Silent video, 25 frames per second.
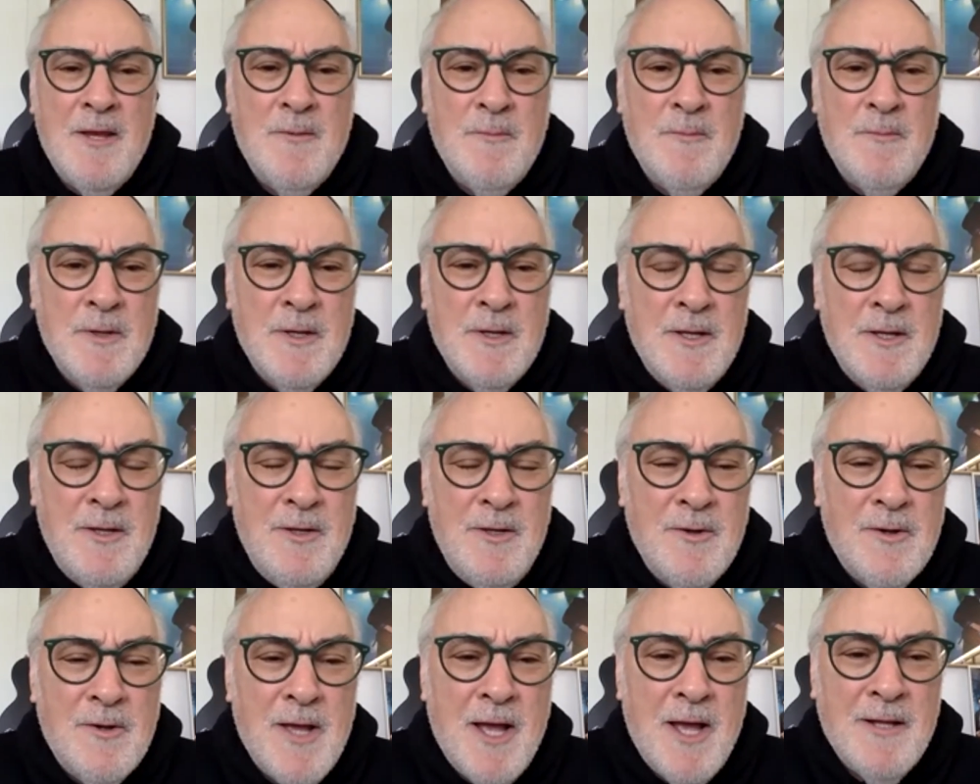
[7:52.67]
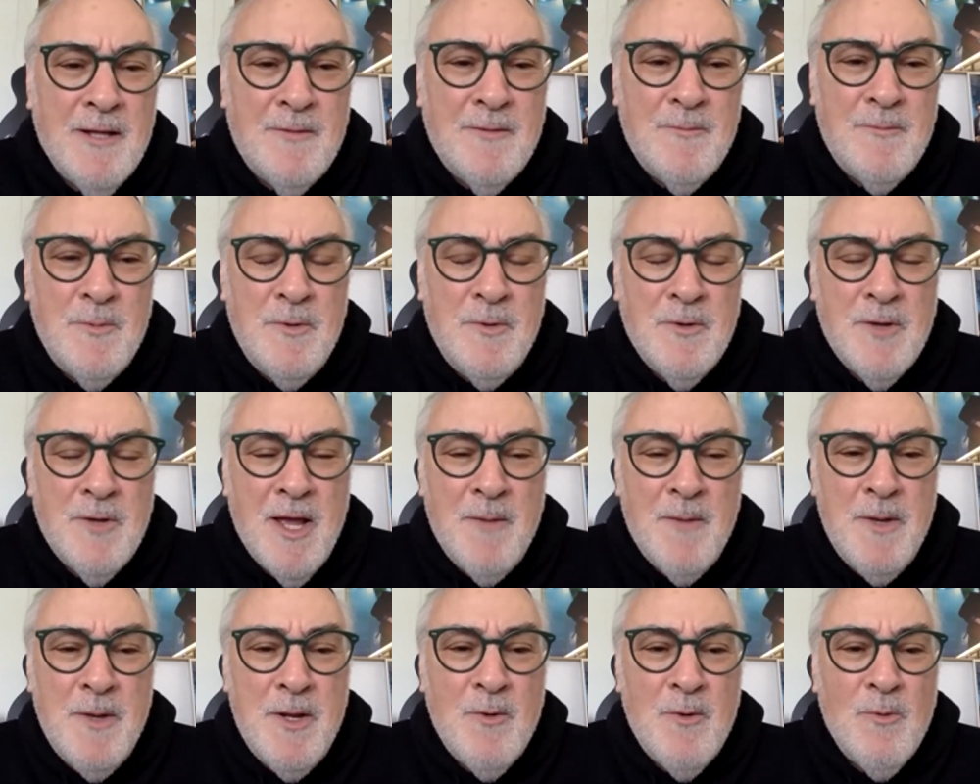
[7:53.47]

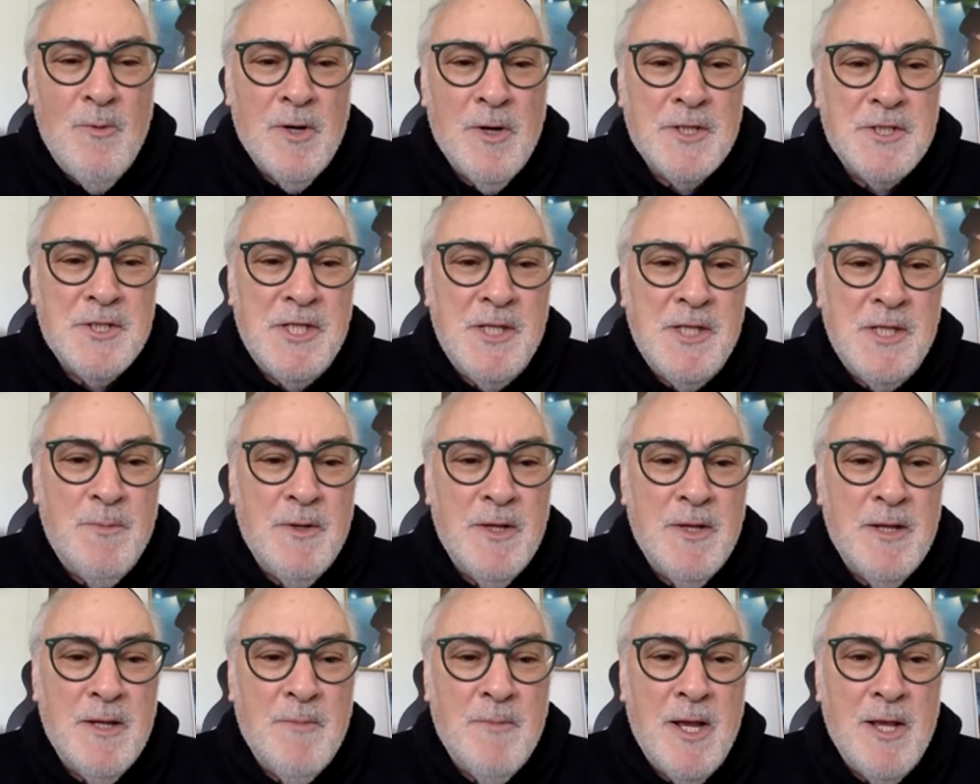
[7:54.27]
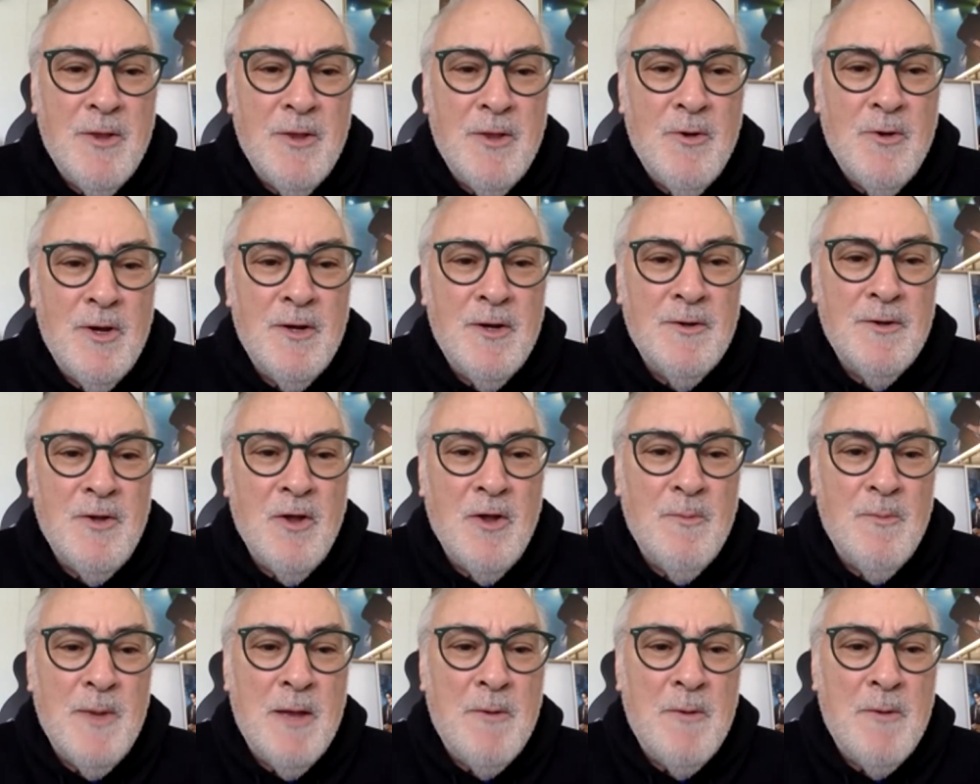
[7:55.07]
me to work cheaper than my lawyer
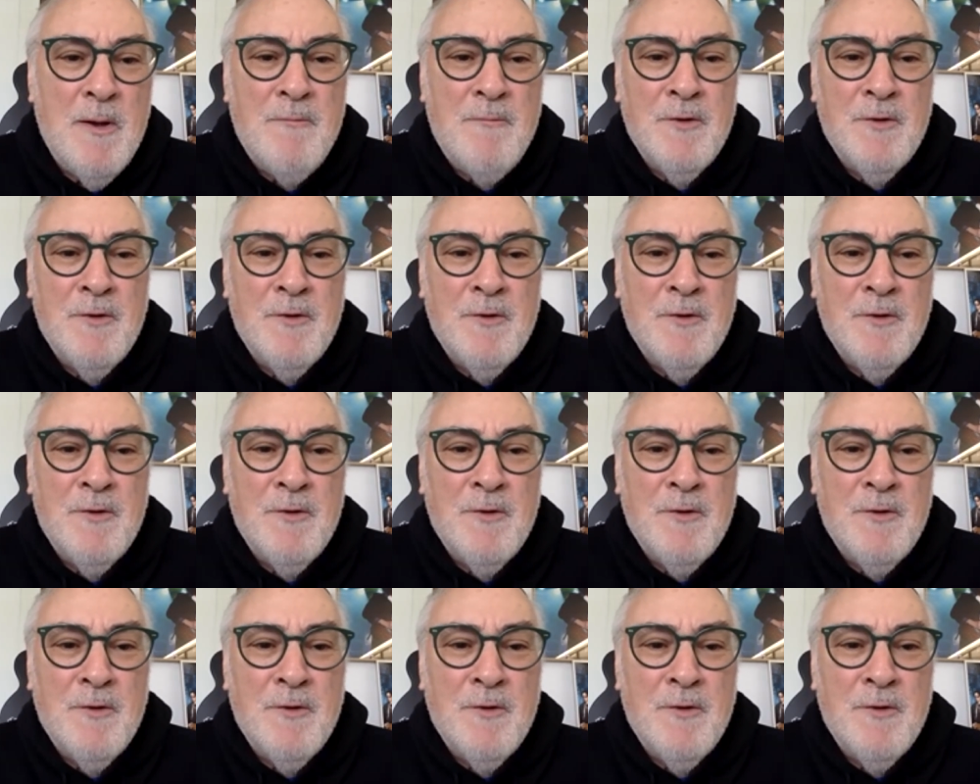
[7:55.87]
told me I'm ever